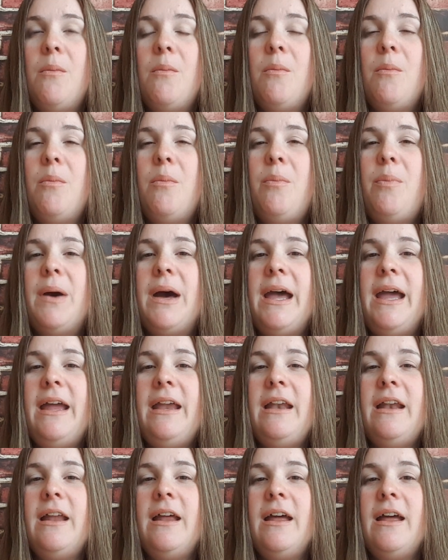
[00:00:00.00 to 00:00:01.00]
but
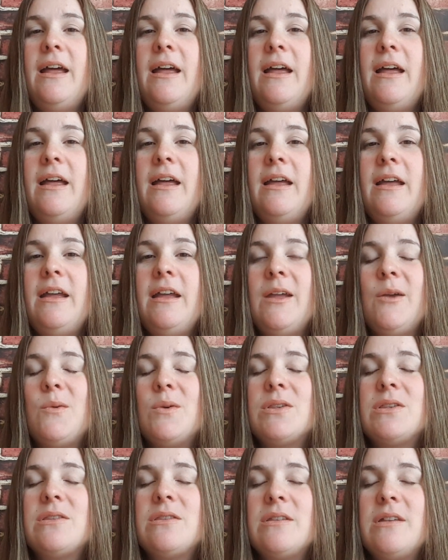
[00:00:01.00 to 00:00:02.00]
it
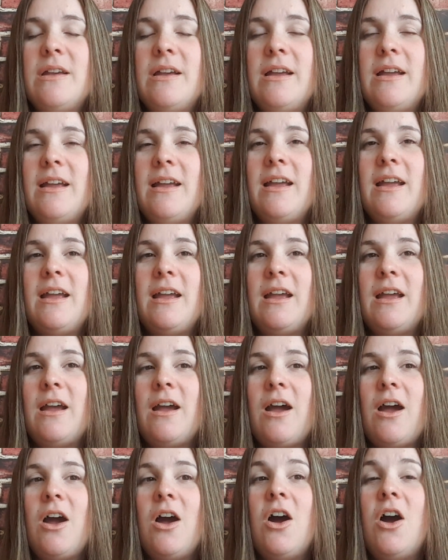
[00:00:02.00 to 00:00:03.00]
was
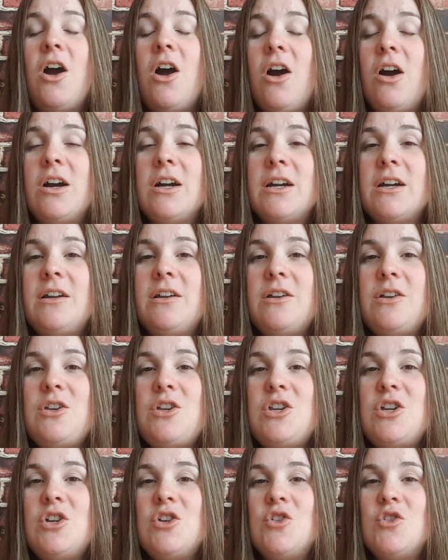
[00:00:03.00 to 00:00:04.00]
hard
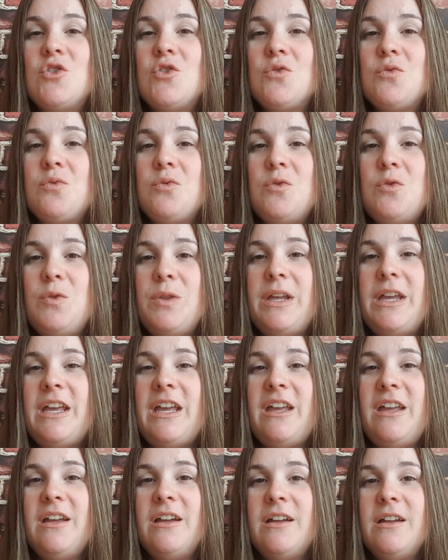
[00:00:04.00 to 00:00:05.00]
to
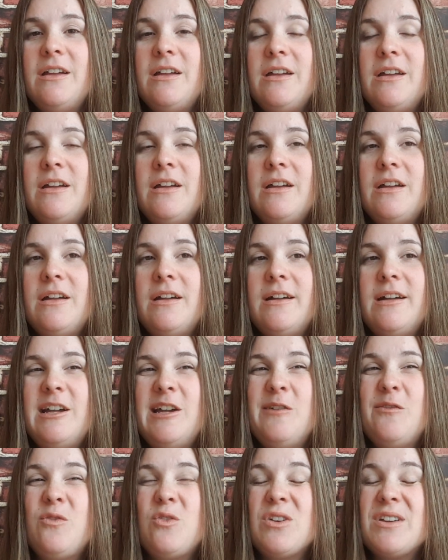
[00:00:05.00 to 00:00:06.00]
truly
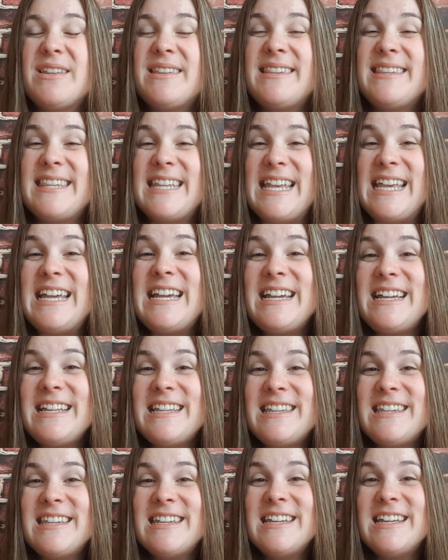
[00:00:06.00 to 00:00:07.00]
foresee it
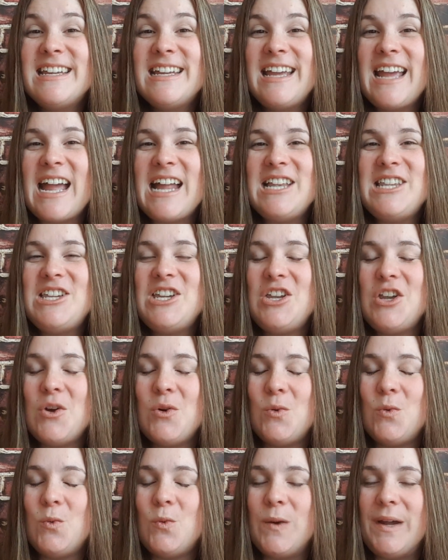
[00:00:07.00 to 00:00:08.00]
and to know
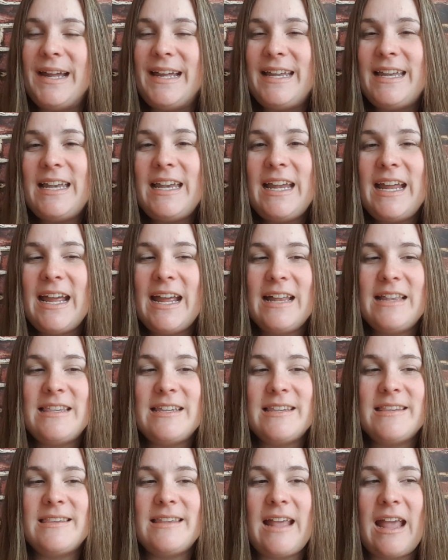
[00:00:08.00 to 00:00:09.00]
when and
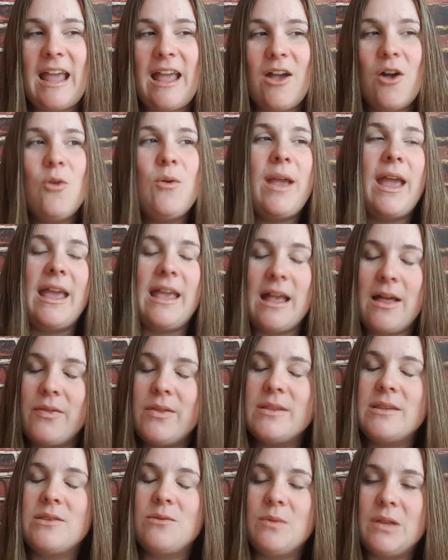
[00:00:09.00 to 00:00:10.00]
to say, okay, yeah,
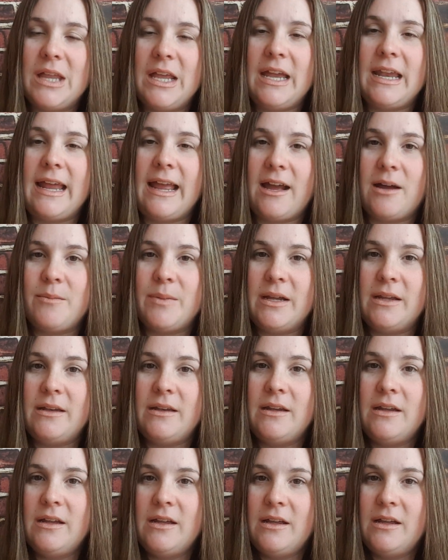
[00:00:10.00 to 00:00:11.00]
this is really going to happen,